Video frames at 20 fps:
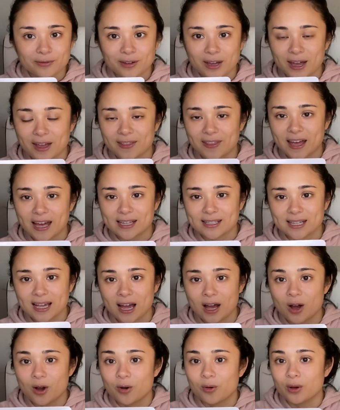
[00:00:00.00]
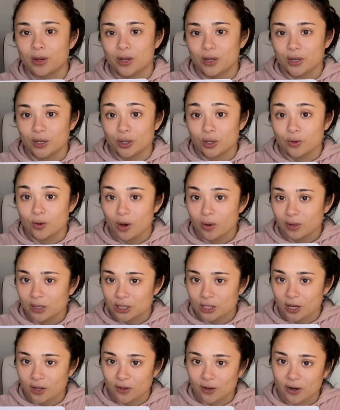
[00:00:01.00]
And that's how you know
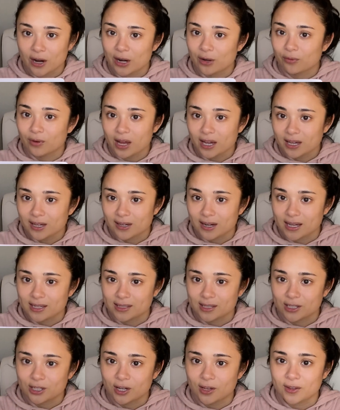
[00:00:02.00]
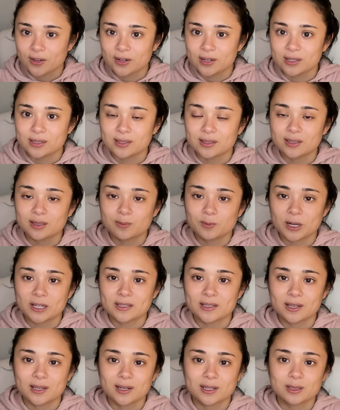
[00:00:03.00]
each other and recognize each other, is
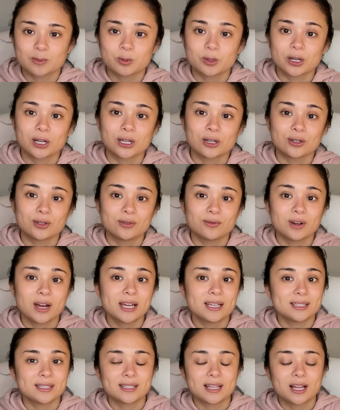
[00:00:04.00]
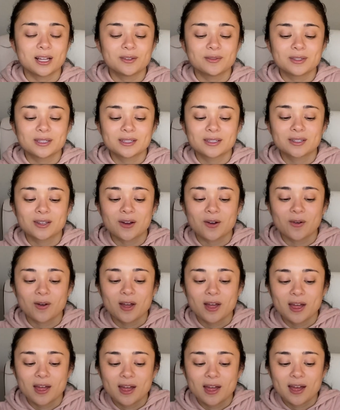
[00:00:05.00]
expressing and exploring your divine selves. So
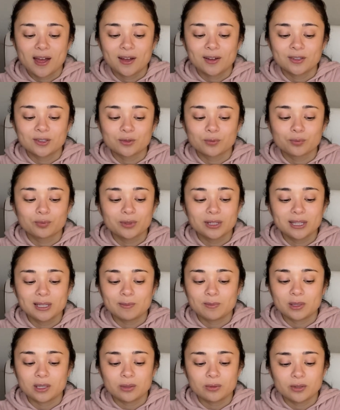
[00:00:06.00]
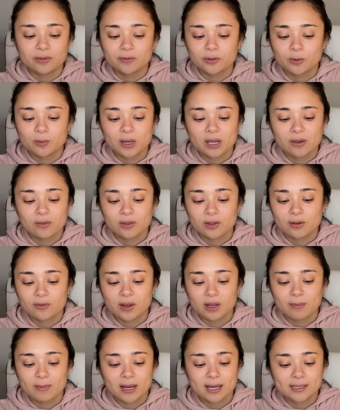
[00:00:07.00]
it's a really beautiful week for the
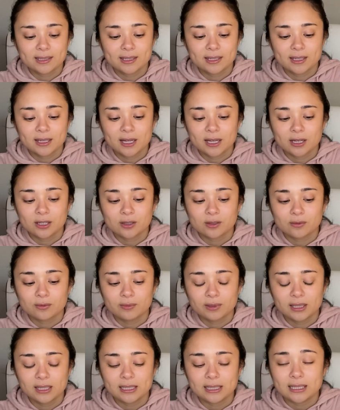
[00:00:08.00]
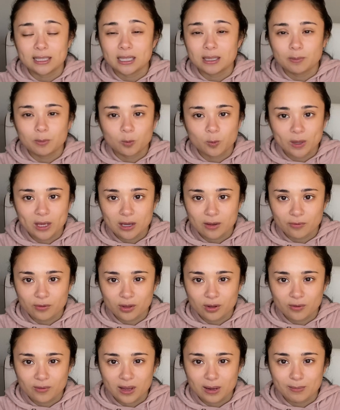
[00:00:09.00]
divine masculine. It's a really deep week for
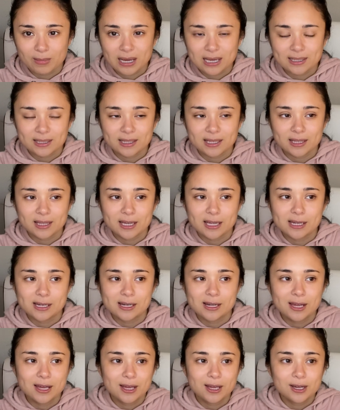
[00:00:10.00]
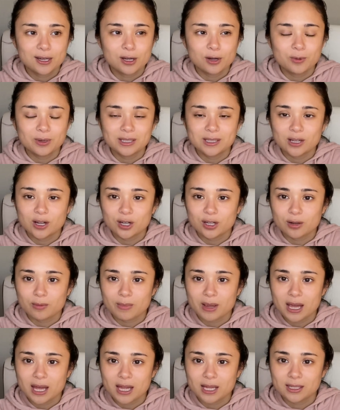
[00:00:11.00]
the divine masculine. Go easy on your
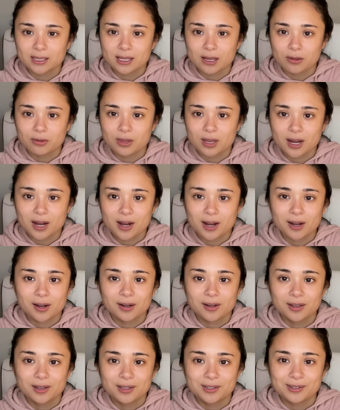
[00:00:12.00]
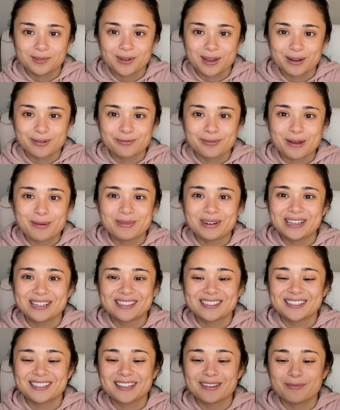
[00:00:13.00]
mans out there. Divine
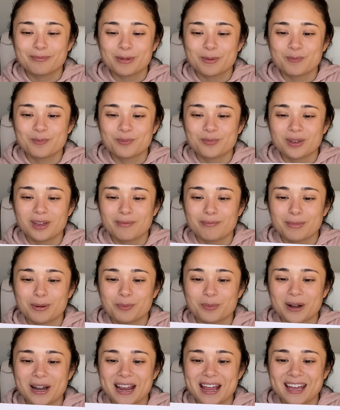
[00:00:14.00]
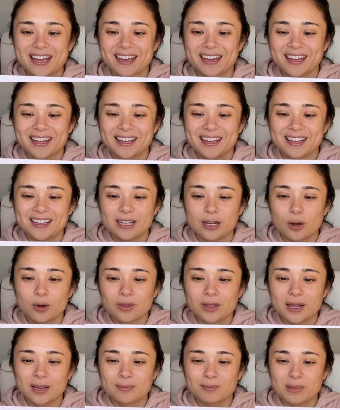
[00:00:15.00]
feminines, give him a break. Know
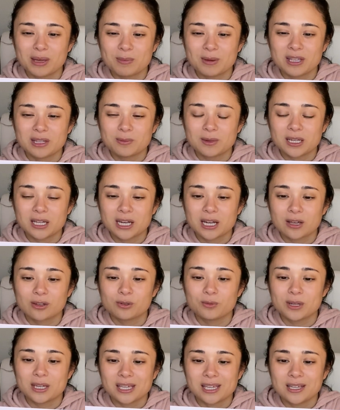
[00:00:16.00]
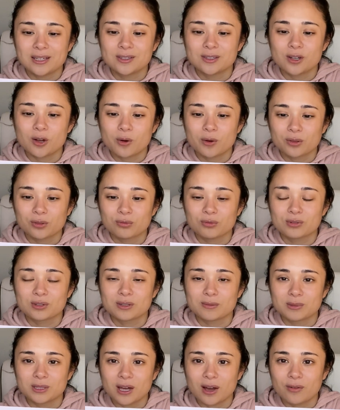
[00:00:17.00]
that maybe in the beginning of the week he is going through
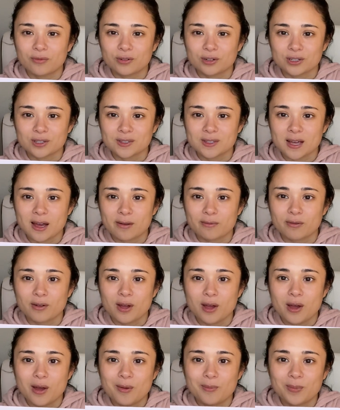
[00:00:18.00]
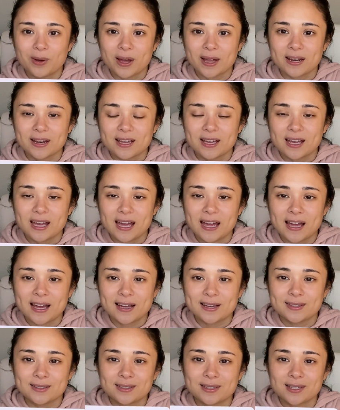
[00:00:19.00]
some tougher stuff, but
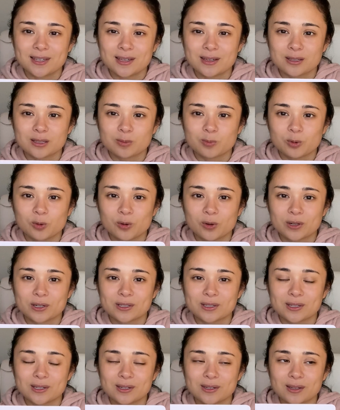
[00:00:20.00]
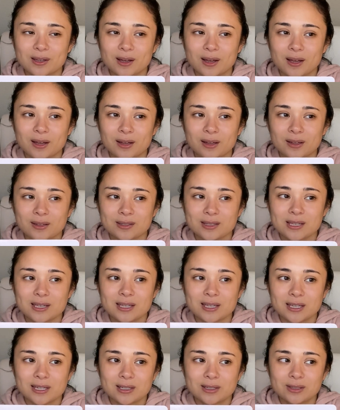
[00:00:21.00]
as he explores and as he
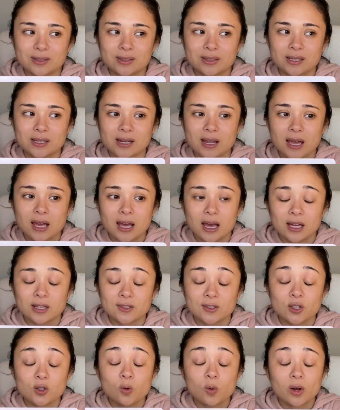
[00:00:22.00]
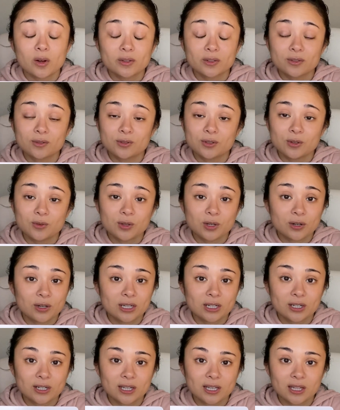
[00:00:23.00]
heals, and as you also do your
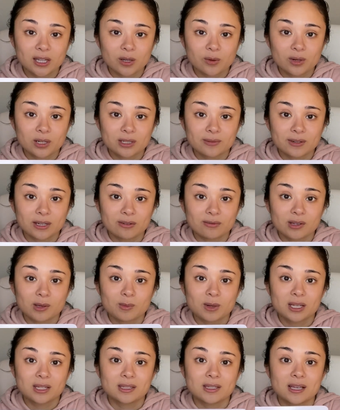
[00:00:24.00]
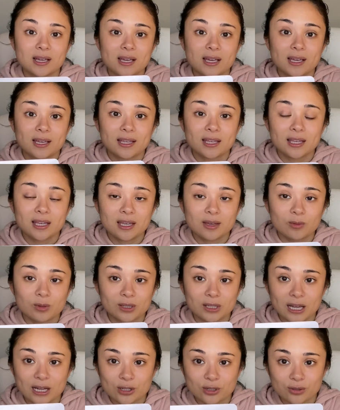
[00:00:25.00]
inner healing work, divine feminines, he will
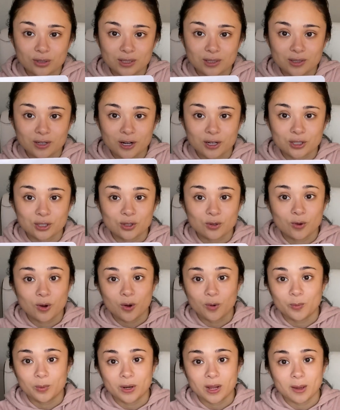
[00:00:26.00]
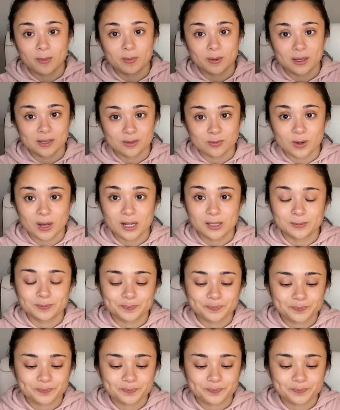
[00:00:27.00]
naturally start to open up as well.